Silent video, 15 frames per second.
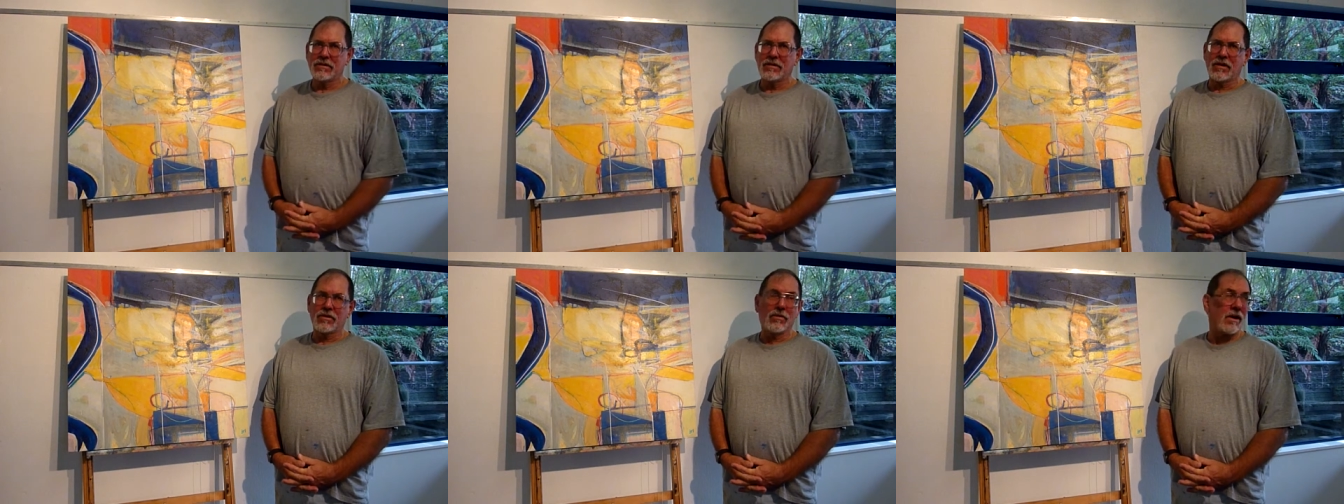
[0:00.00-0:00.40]

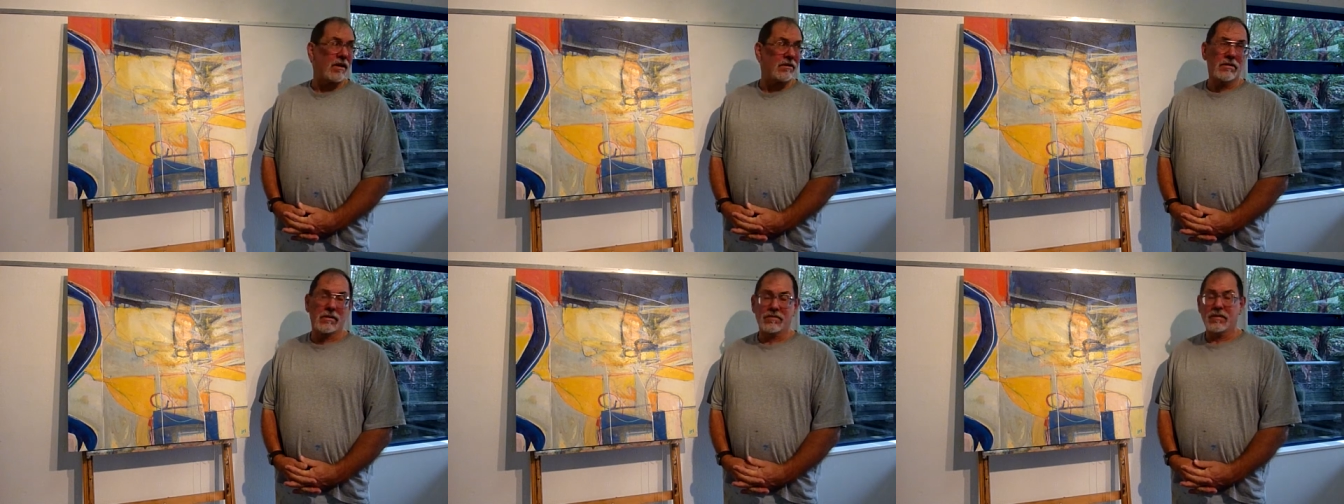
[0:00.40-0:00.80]

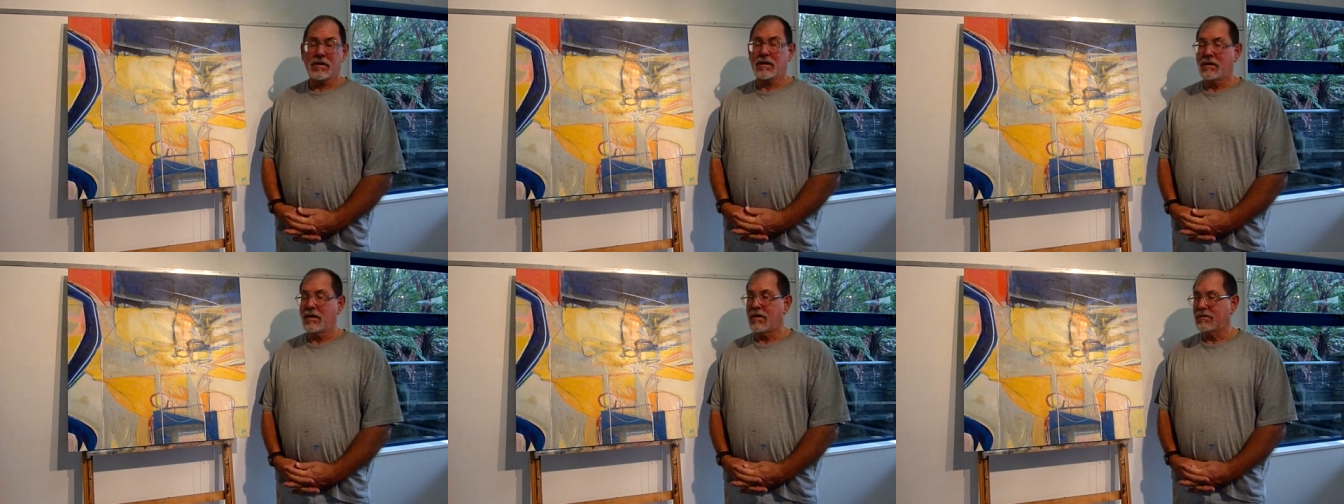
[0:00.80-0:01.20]
Otherwise,
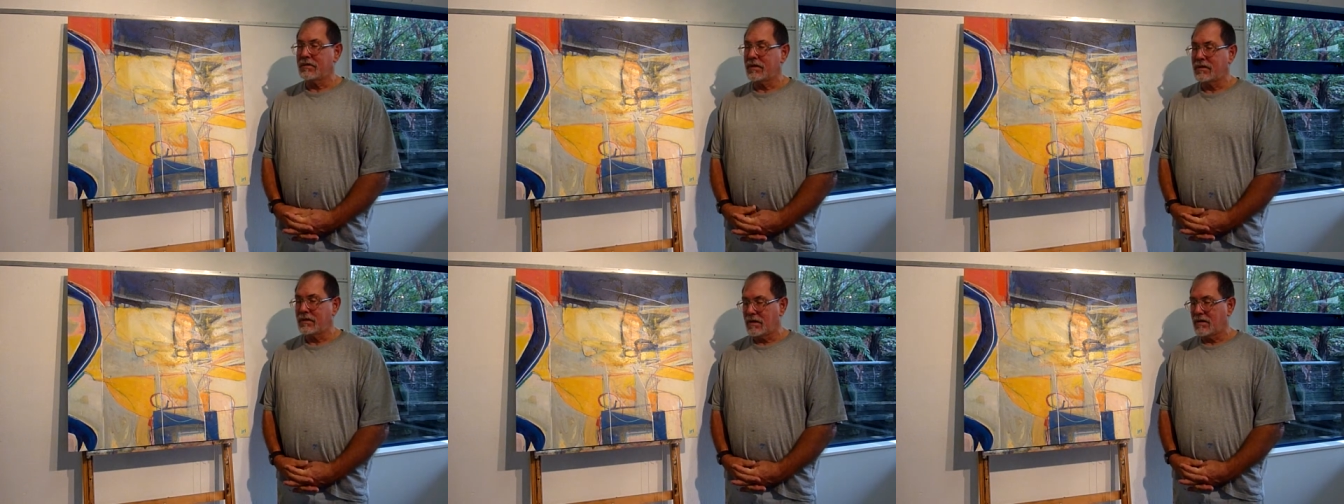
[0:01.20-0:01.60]
all the
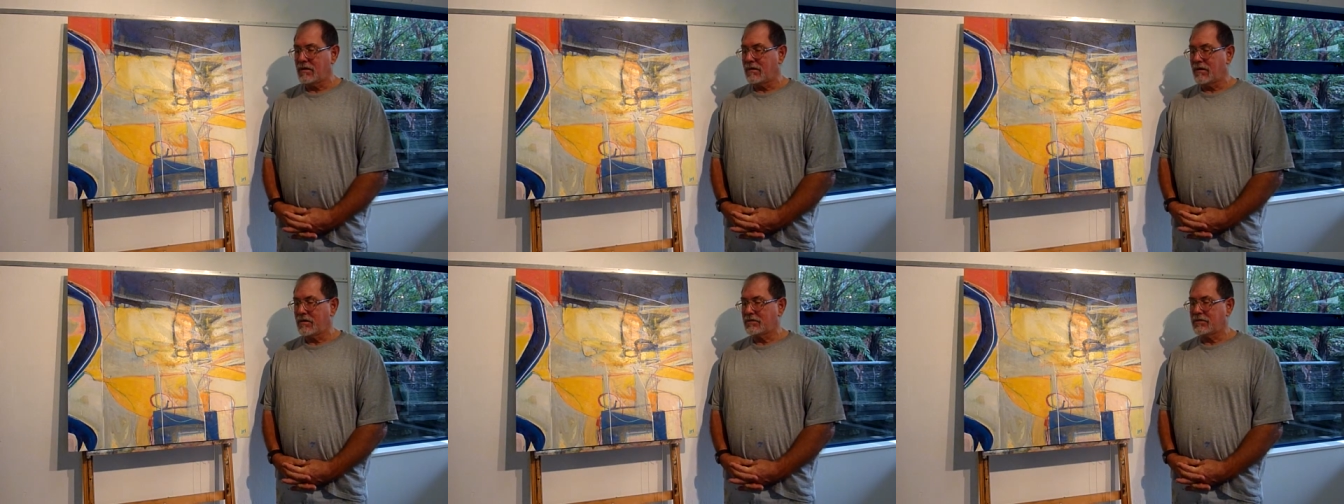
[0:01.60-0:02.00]

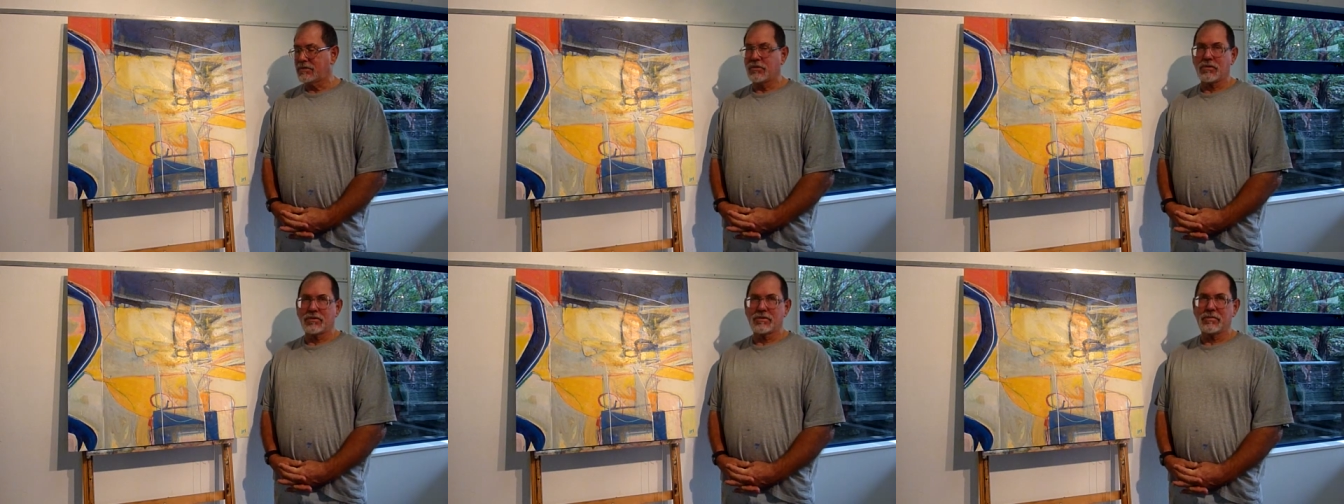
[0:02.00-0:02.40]
art
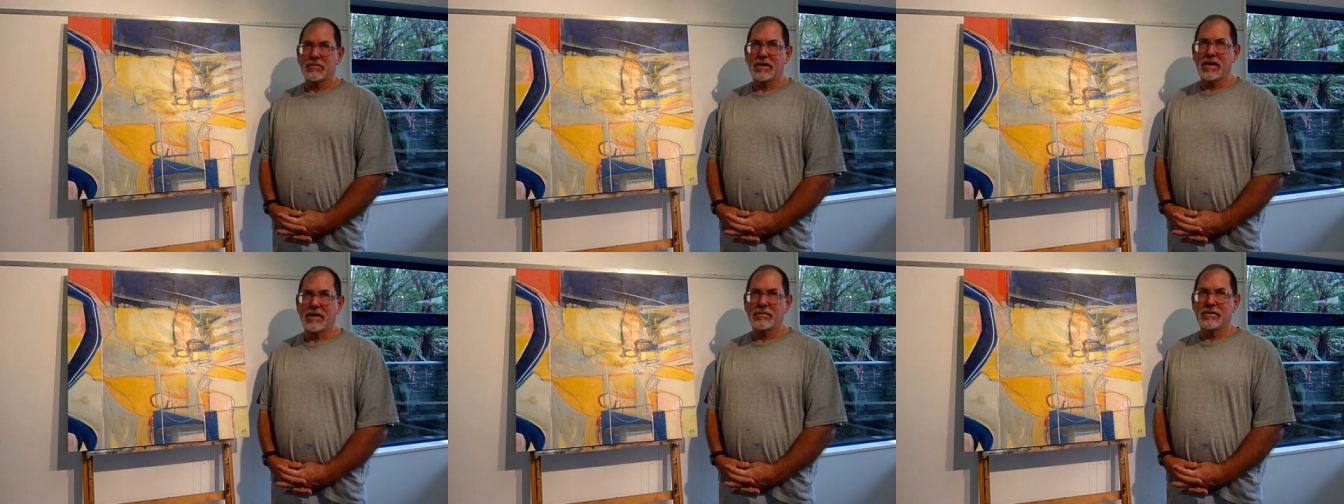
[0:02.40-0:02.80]
stores would be
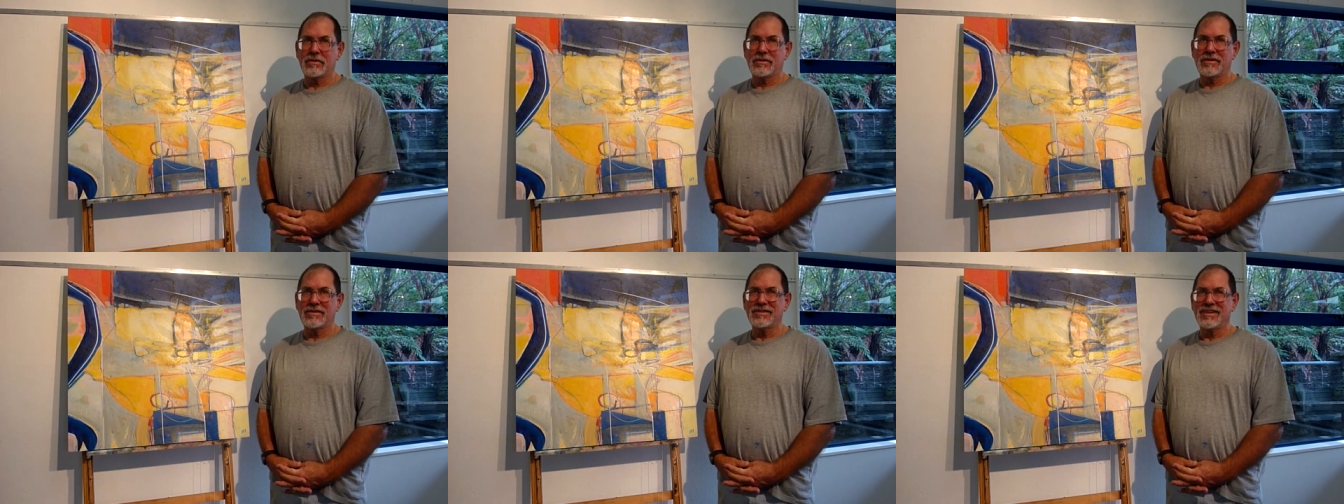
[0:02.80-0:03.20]
out of
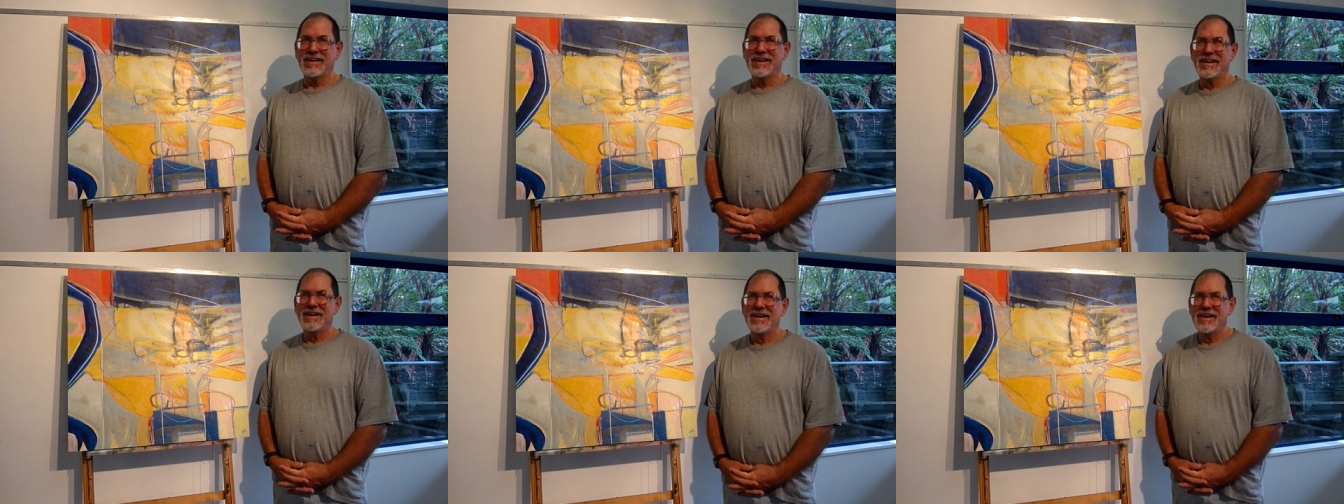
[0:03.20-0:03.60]
business.
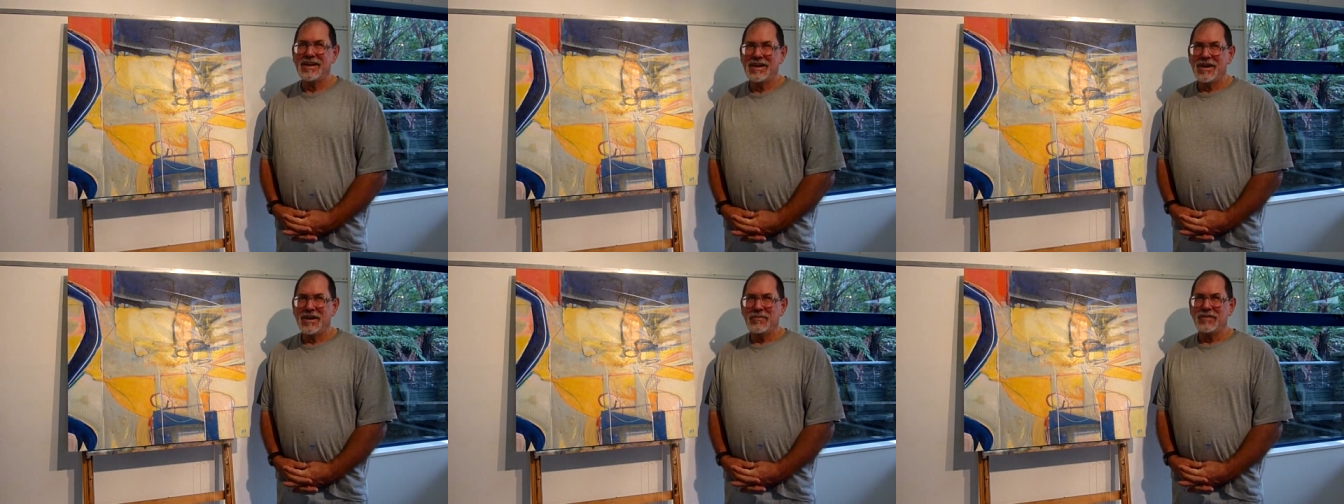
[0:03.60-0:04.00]
Mm-hmm,
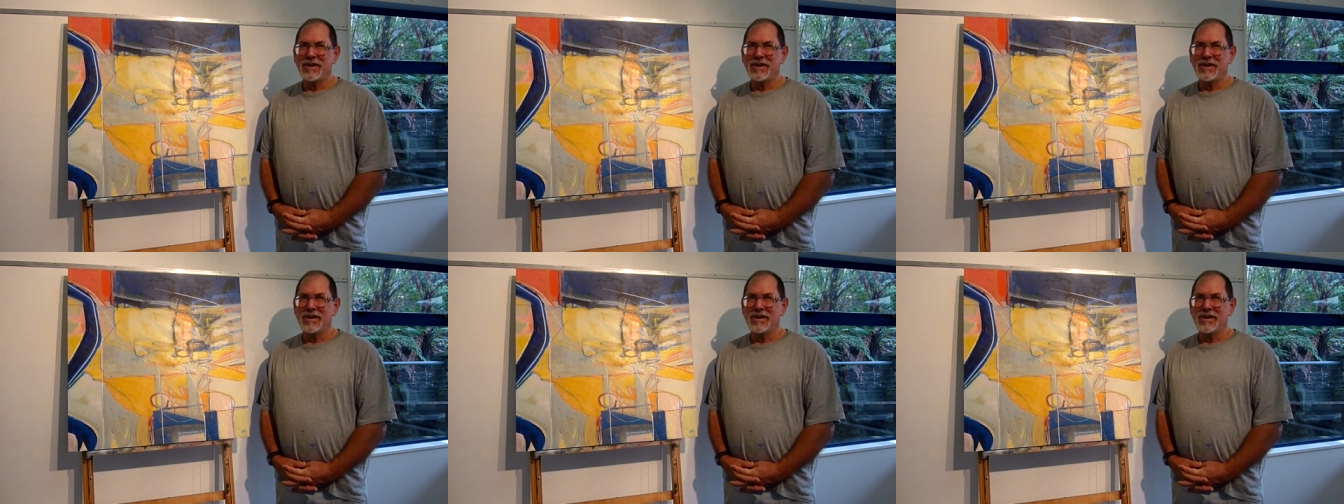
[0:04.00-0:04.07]
mm-hmm.